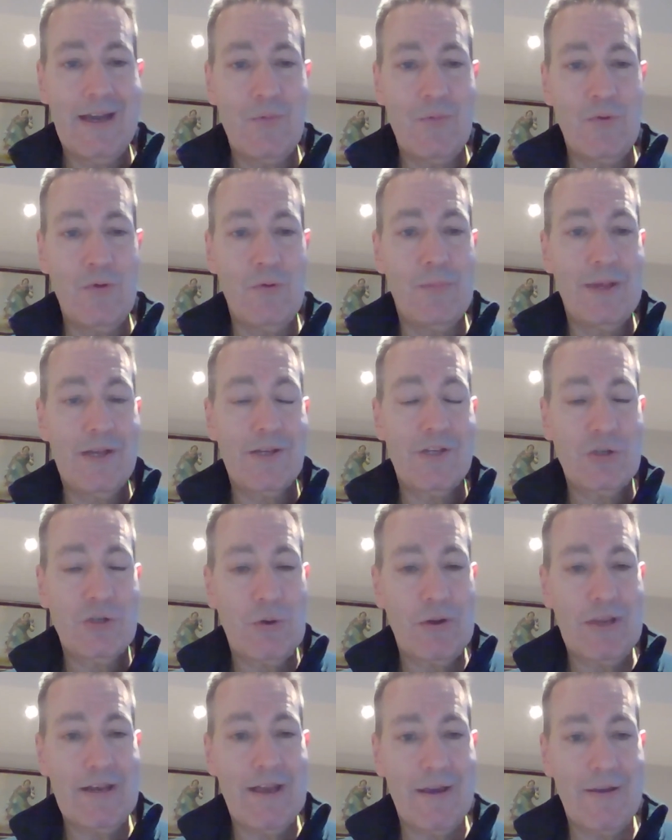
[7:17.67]
will be a
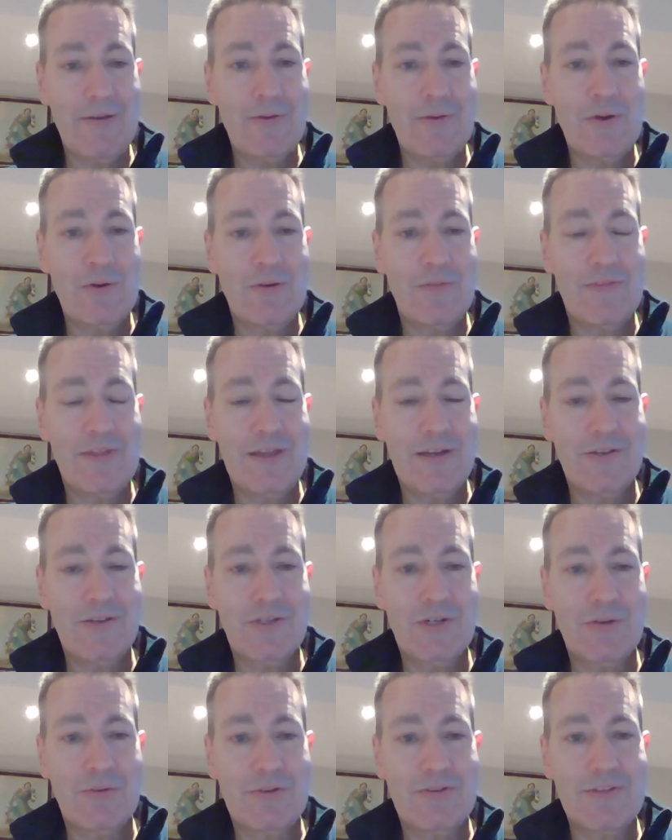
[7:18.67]
joint owner of the
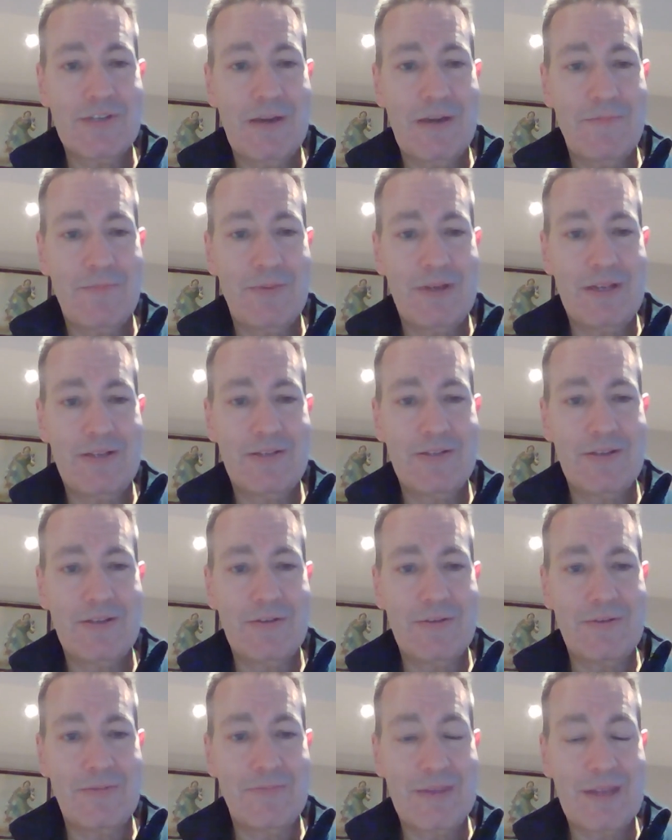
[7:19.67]
insurance company
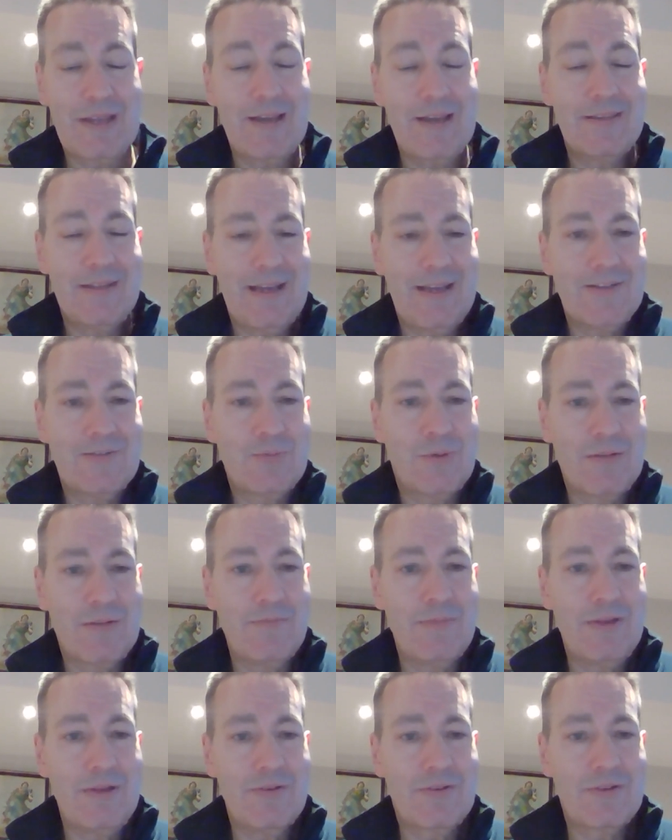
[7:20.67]
too. And that's what a
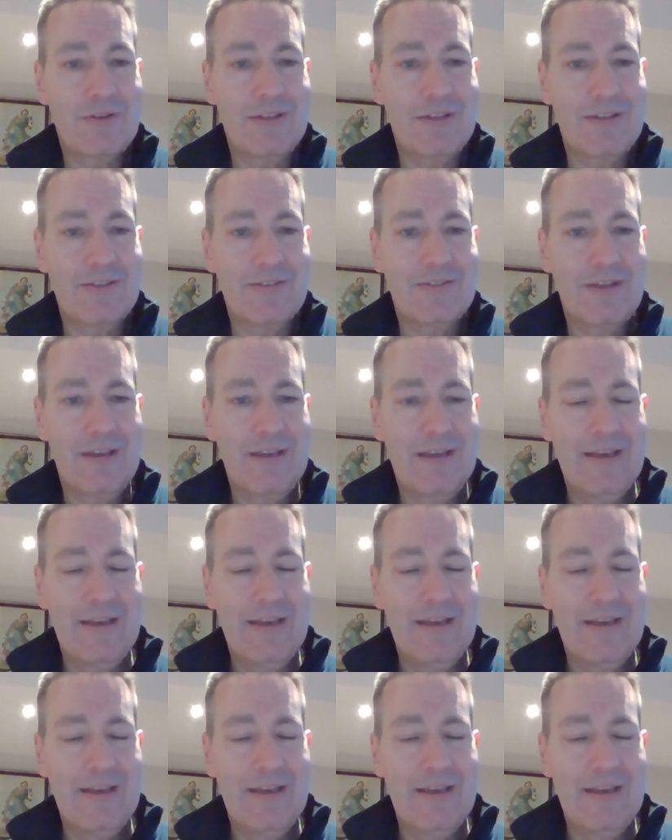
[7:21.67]
mutual is.